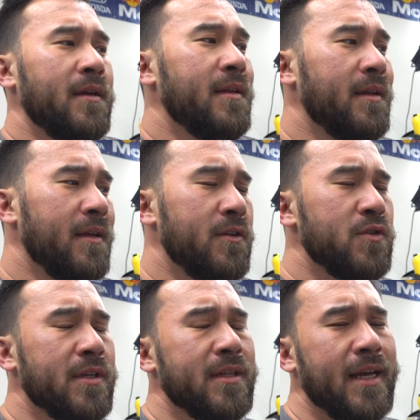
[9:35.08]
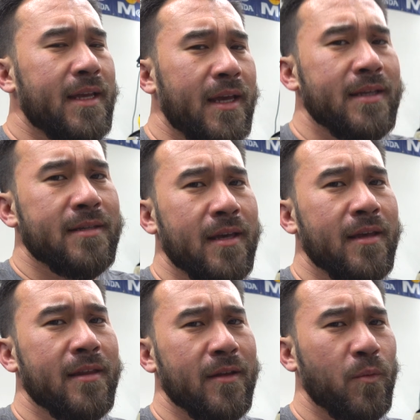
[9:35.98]
Usually in that case,
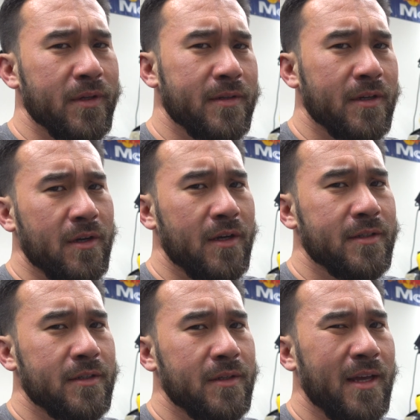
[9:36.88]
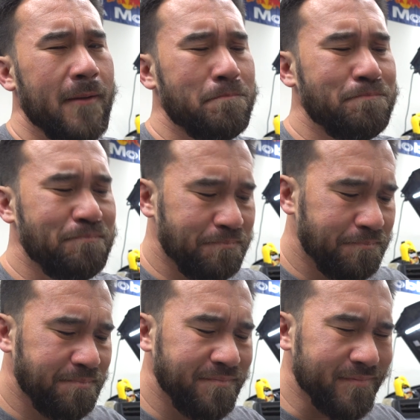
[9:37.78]
what it's gonna cost to do that,
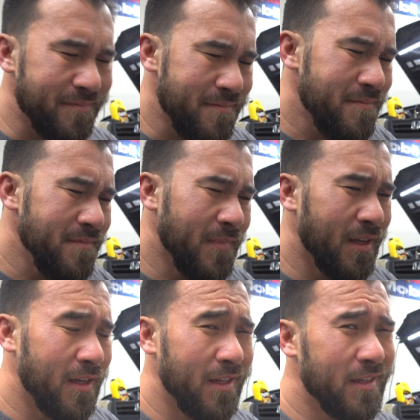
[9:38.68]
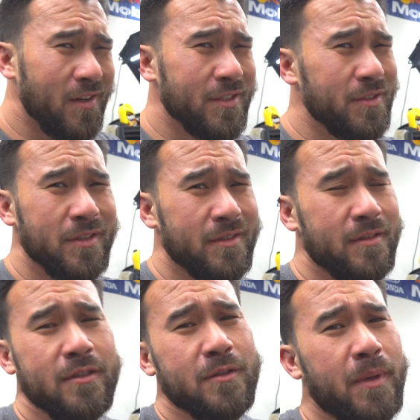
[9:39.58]
it costs you just
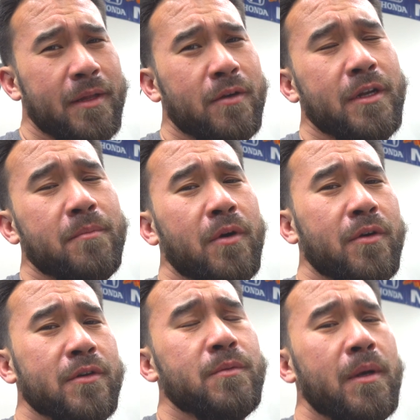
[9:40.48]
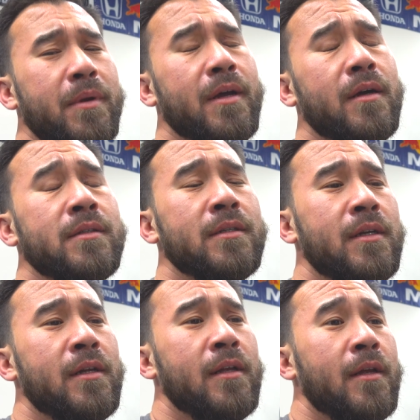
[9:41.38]
probably go get a motor and swap it out.
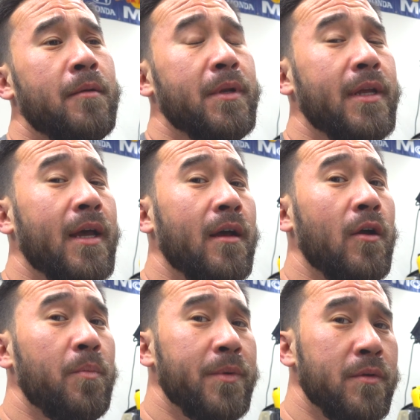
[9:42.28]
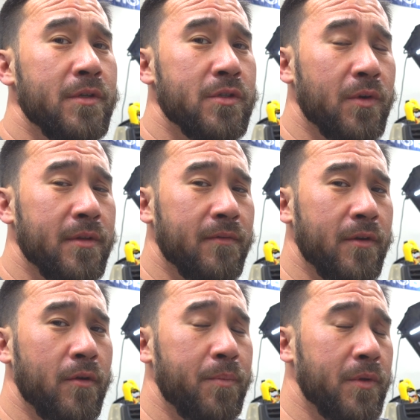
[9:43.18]
But yeah, I hope you enjoyed the
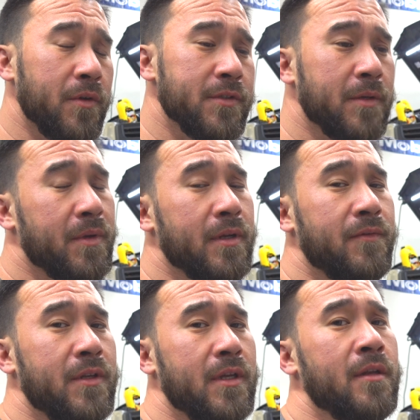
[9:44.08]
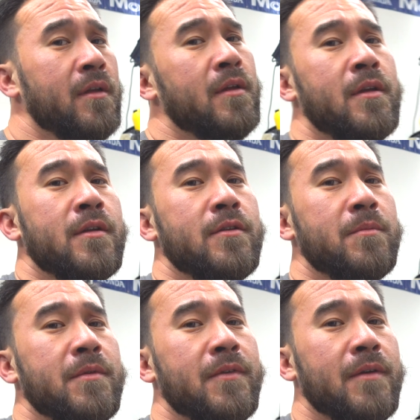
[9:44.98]
video, I hope you learned something. If you did, do
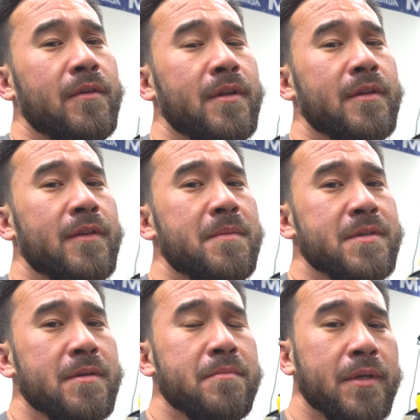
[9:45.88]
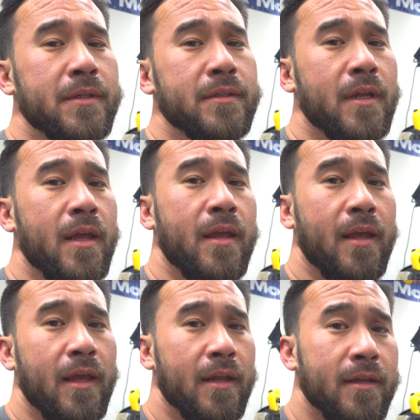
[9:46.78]
me a favor and hit the thumbs up button.
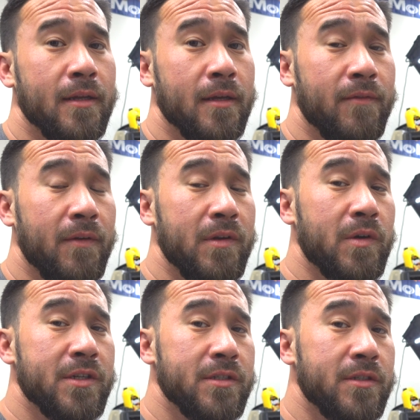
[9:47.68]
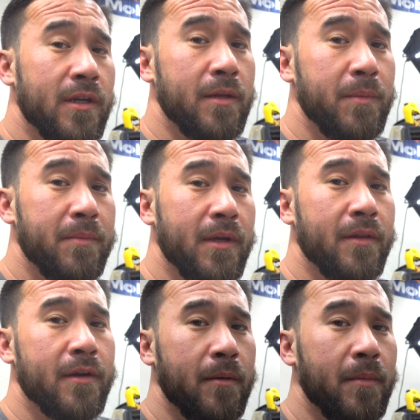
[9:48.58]
And if you have any questions, you can hit me up down
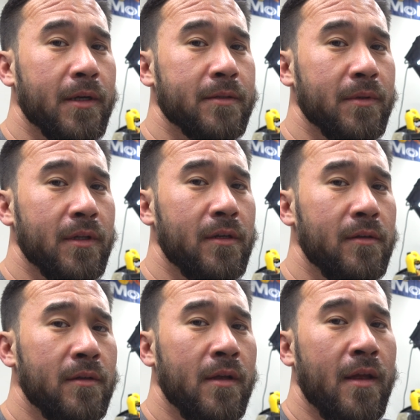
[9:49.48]
in the comment box below.